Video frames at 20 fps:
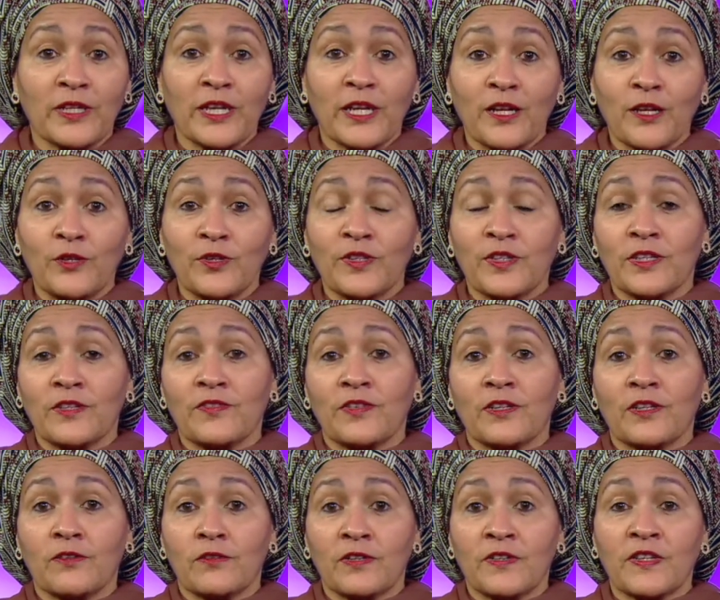inclusive, and
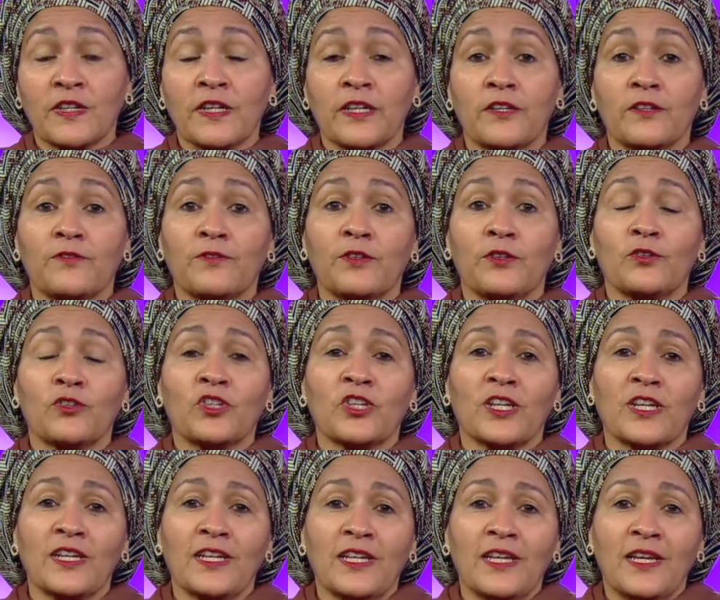a resilient
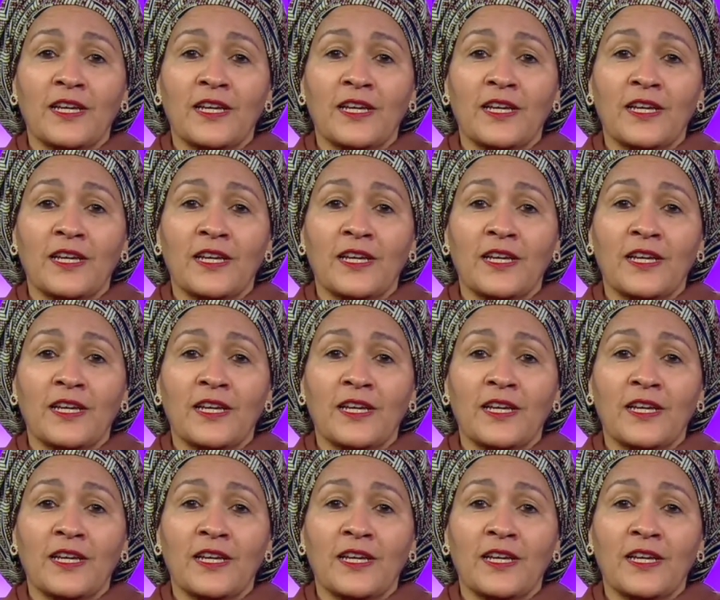future,